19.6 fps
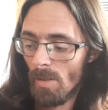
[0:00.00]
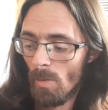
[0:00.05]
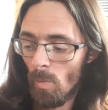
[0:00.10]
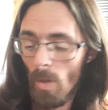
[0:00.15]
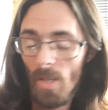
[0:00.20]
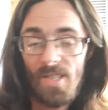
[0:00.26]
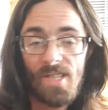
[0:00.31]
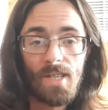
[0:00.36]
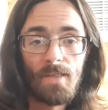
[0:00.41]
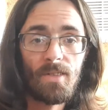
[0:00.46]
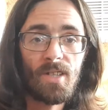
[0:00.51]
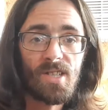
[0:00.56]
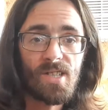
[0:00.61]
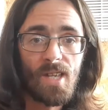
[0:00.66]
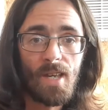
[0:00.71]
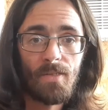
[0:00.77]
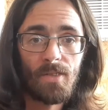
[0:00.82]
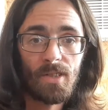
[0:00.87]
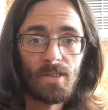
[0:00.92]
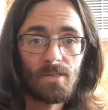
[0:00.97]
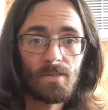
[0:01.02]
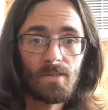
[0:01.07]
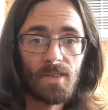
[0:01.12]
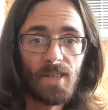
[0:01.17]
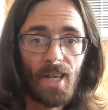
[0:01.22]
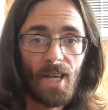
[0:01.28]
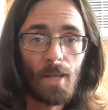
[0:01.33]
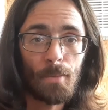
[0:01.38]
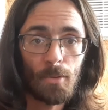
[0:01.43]
177
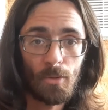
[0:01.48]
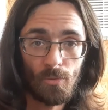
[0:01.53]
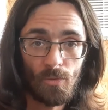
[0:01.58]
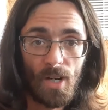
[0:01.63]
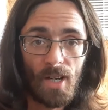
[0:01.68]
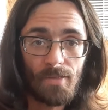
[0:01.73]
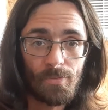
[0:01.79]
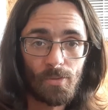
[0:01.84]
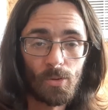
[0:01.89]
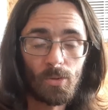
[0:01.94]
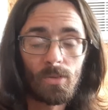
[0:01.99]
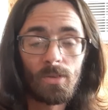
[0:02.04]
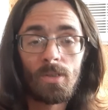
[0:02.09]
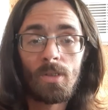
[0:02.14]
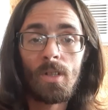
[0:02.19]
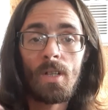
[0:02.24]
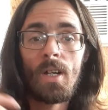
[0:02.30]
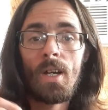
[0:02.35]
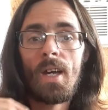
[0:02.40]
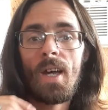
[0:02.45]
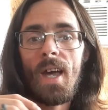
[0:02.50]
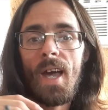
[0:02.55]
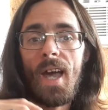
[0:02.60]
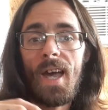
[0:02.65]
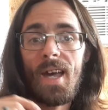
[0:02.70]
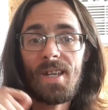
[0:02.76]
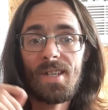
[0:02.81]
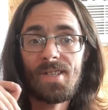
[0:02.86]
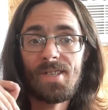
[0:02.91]
caliber rifle
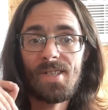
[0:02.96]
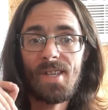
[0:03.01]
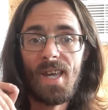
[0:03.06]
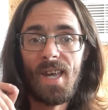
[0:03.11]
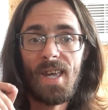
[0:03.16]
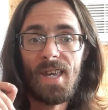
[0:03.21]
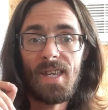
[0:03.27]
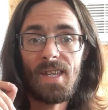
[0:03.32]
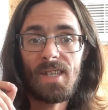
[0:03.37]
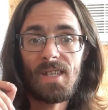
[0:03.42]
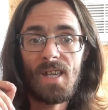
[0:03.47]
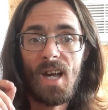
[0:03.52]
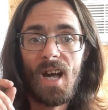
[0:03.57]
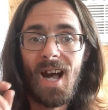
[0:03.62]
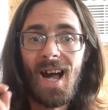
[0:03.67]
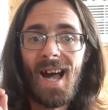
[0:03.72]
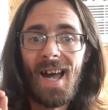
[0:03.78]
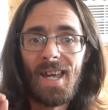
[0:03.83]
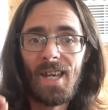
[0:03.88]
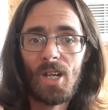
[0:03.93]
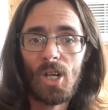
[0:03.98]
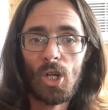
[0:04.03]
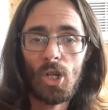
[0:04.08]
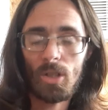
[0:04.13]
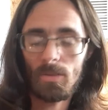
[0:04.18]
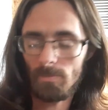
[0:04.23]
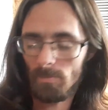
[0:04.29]
has a higher...